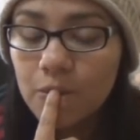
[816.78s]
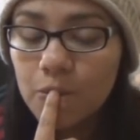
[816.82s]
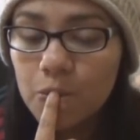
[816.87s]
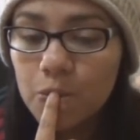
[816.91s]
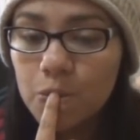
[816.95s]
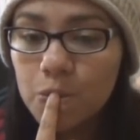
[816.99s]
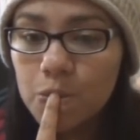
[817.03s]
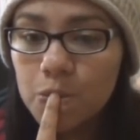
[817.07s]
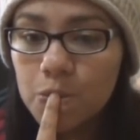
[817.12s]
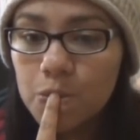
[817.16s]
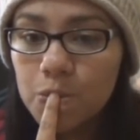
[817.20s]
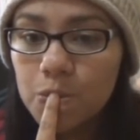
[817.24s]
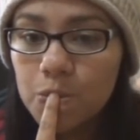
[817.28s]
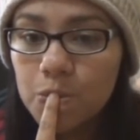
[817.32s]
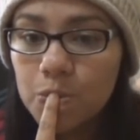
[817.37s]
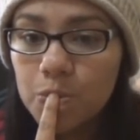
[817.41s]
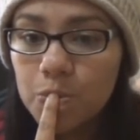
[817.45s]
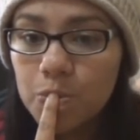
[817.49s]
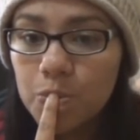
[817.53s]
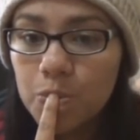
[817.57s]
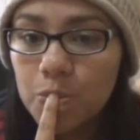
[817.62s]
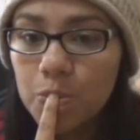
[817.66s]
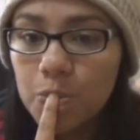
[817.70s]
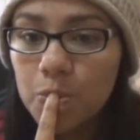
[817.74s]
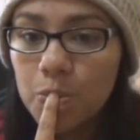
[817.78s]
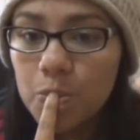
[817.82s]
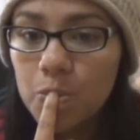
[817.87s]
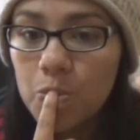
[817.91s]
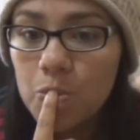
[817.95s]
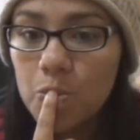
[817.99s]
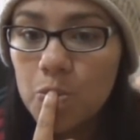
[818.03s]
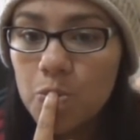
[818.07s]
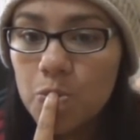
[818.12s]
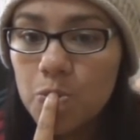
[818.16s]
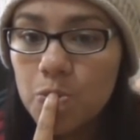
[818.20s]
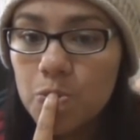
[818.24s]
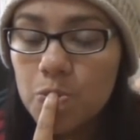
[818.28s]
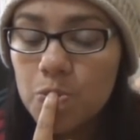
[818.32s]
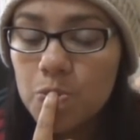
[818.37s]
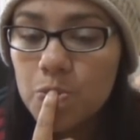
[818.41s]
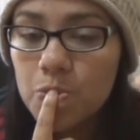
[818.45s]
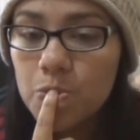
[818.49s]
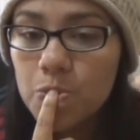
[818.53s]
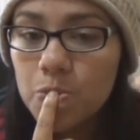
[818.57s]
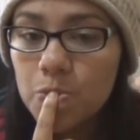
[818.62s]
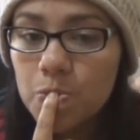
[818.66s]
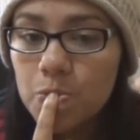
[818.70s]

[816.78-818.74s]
[no speech]